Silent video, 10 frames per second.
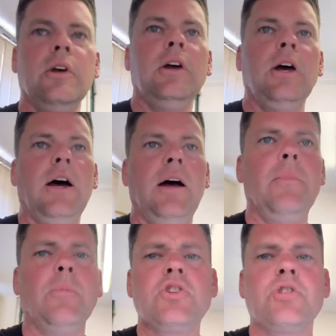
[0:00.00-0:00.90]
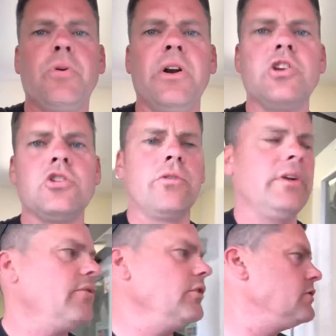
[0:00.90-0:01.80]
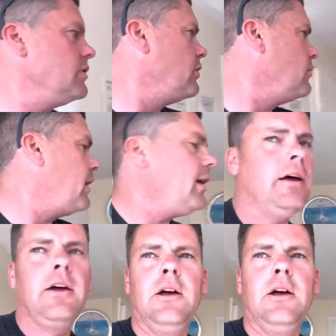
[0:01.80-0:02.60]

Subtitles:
I'm pretty sure it never used to do that.